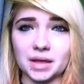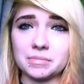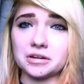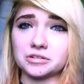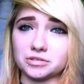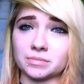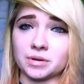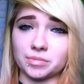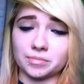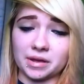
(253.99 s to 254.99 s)
I'm gonna do
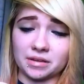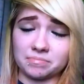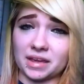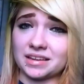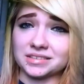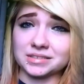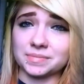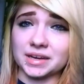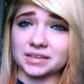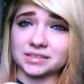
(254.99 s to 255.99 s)
something to put my bangs
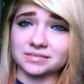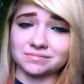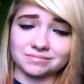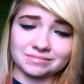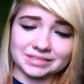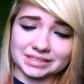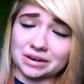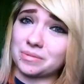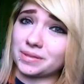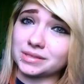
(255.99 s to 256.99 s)
back, because
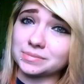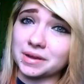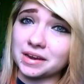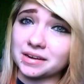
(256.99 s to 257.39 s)
I don't want this in my